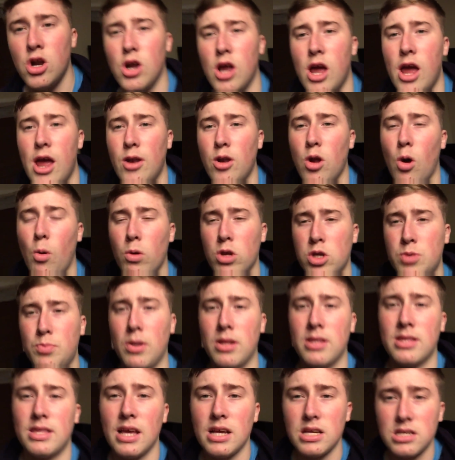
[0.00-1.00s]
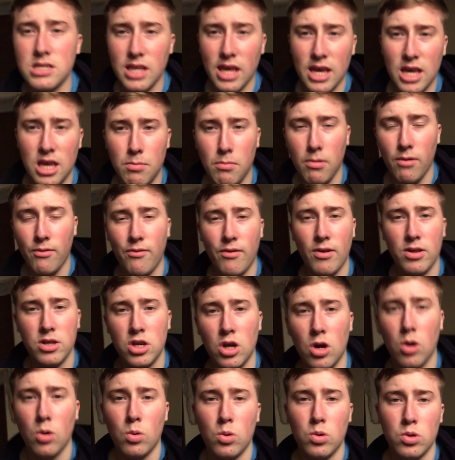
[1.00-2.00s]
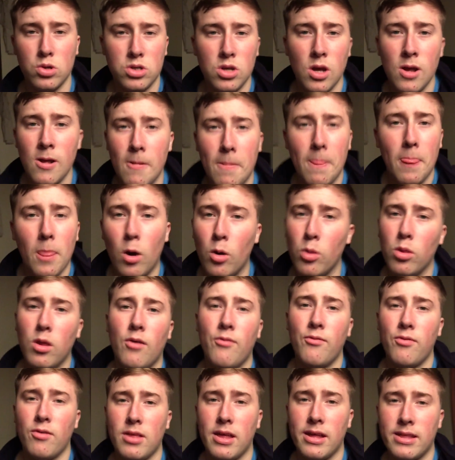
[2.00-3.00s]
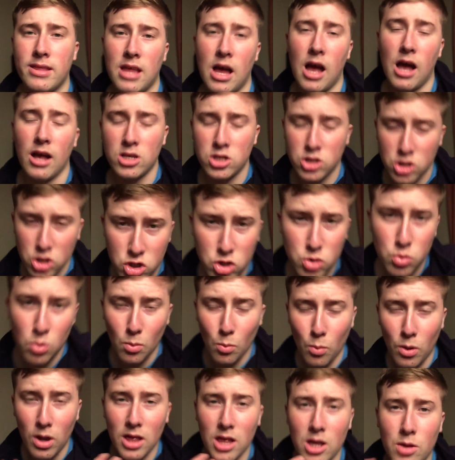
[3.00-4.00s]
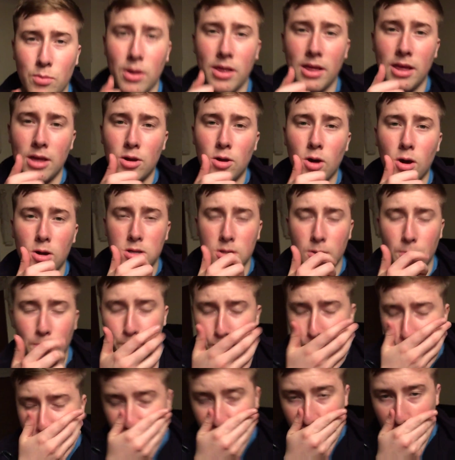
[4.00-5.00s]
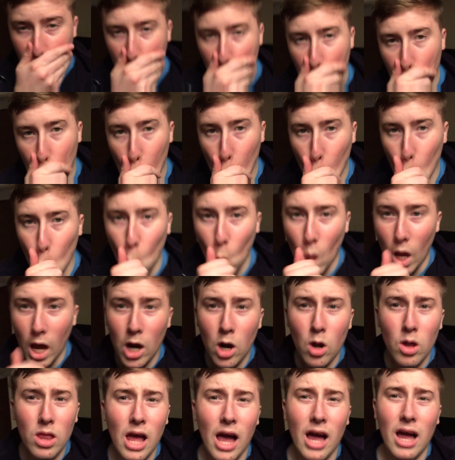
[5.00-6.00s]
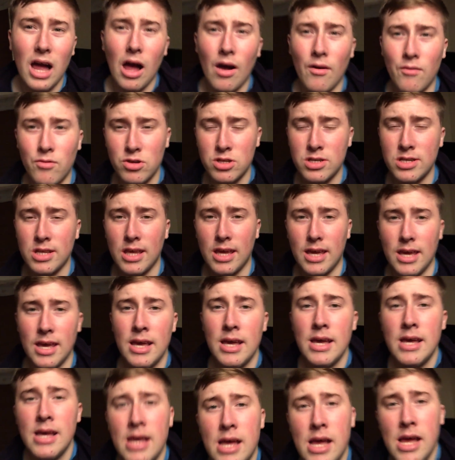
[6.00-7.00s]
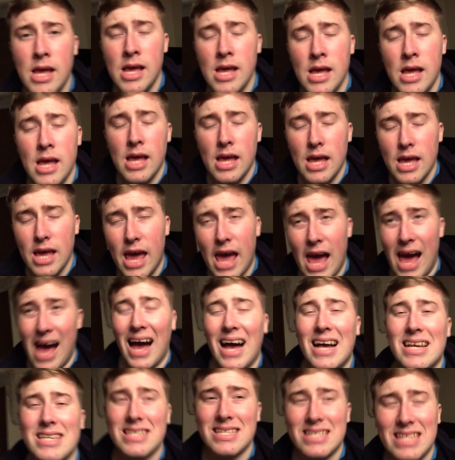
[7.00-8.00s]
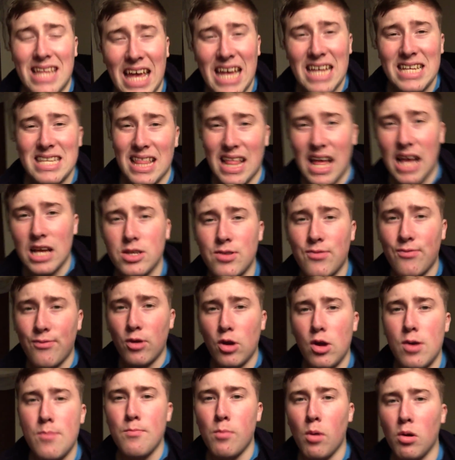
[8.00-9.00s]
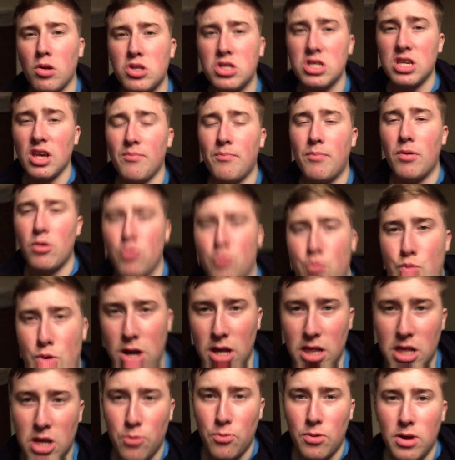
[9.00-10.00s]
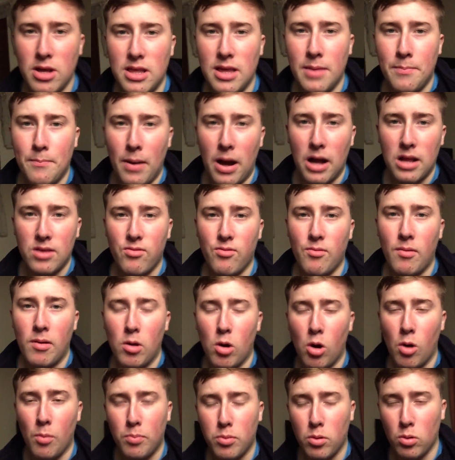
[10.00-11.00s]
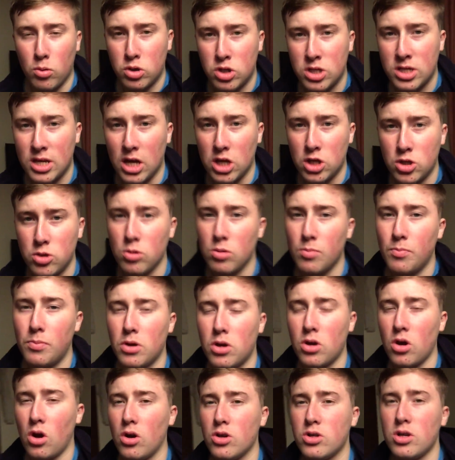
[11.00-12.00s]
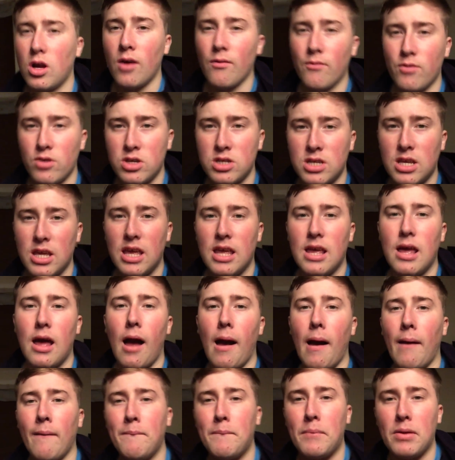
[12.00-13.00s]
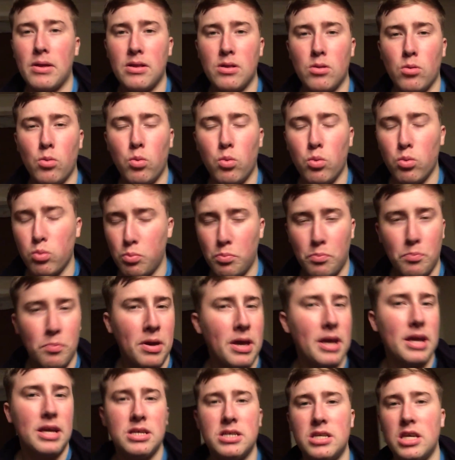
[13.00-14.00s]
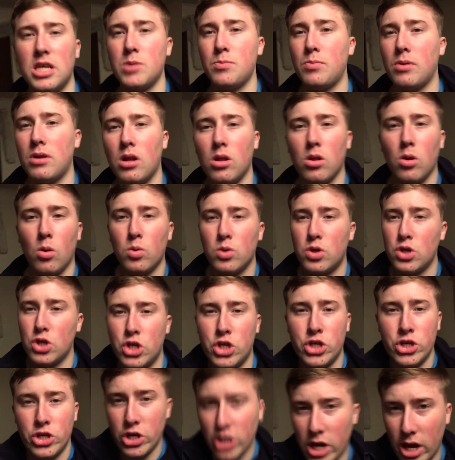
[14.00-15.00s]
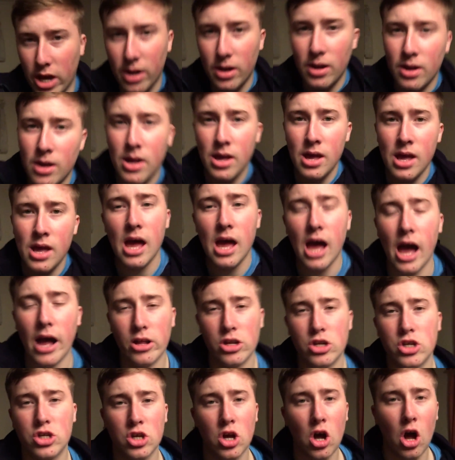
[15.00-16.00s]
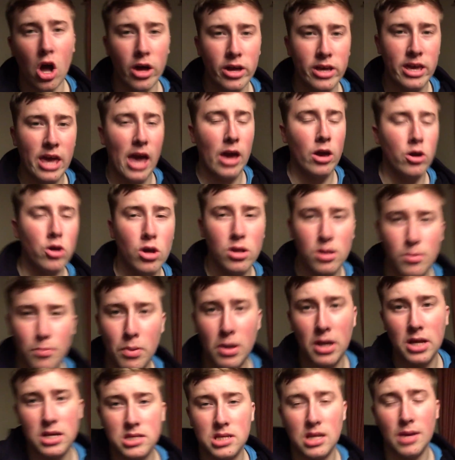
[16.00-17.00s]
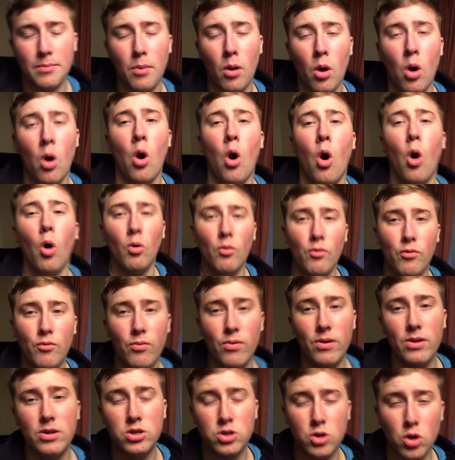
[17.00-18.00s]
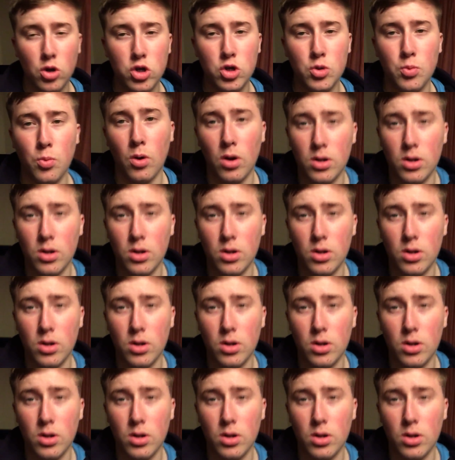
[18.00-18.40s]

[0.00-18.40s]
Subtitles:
no one's been disliking my videos or nothing like that. It's just really, really good. I know that, obviously, these last few months have been really, really bad for my upload schedule, because, obviously, PC's been a load of shit. I just can't get a good PC, but hopefully, touch